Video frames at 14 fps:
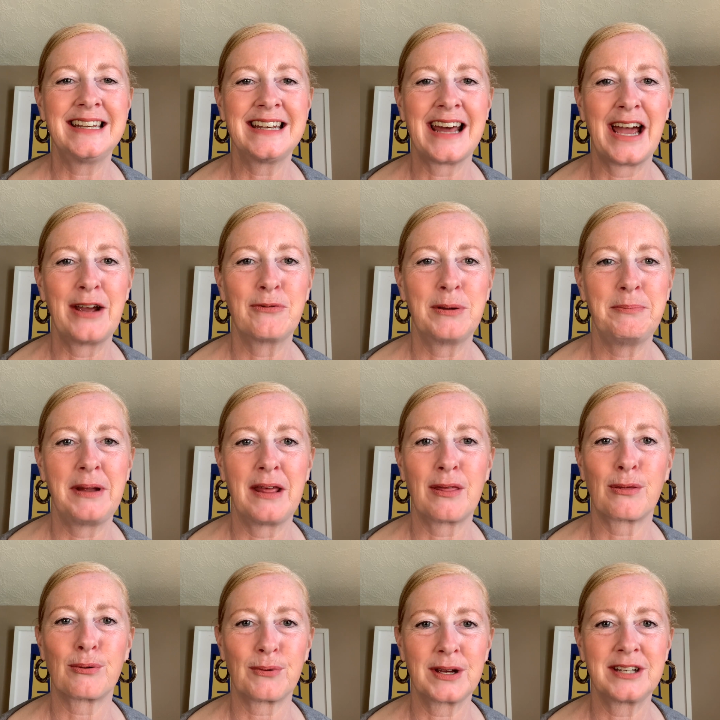and I would be
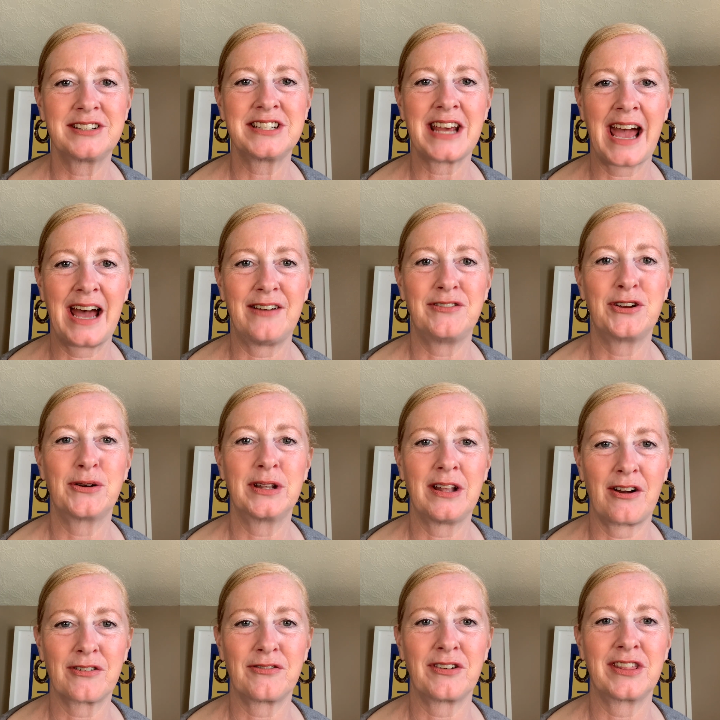thrilled to have you
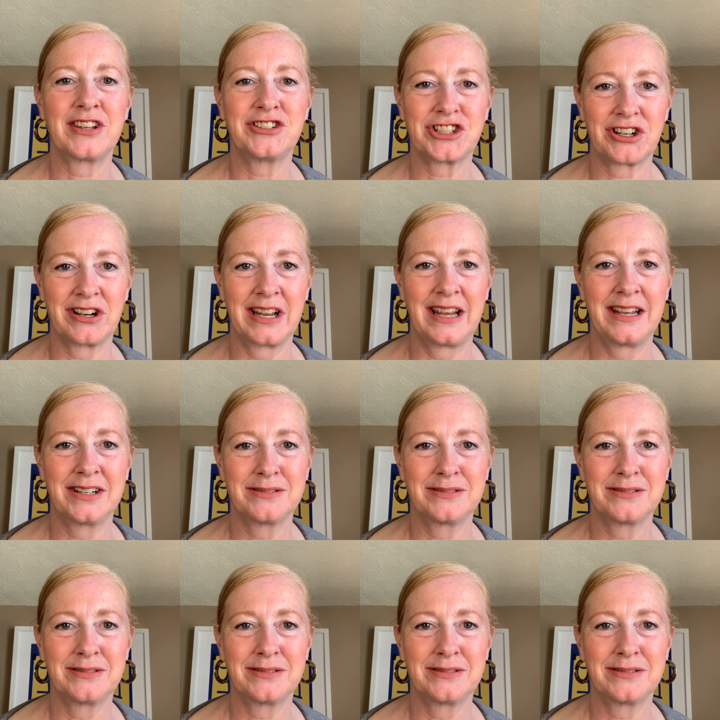along for the journey.